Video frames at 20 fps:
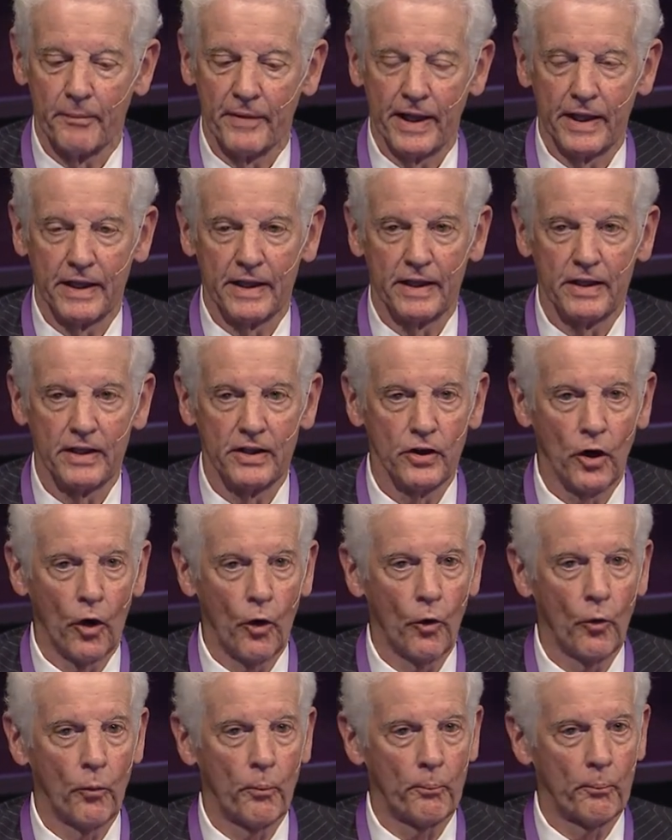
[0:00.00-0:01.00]
In
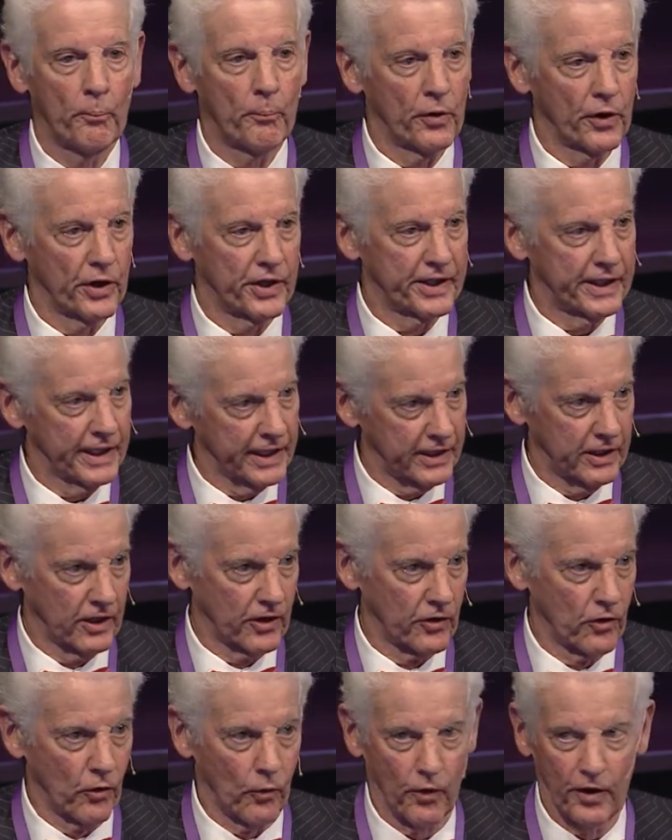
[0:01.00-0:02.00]
no
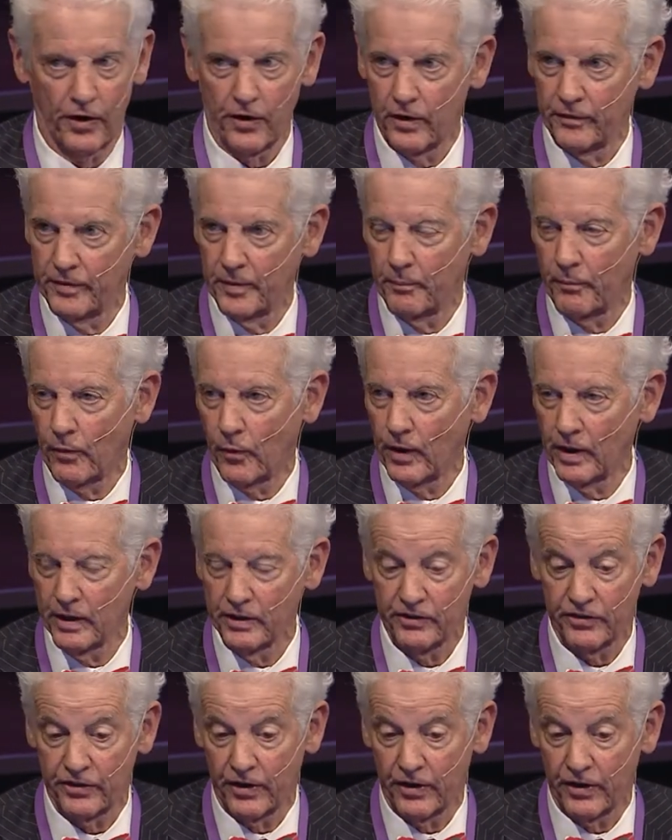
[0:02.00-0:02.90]
particular order of importance.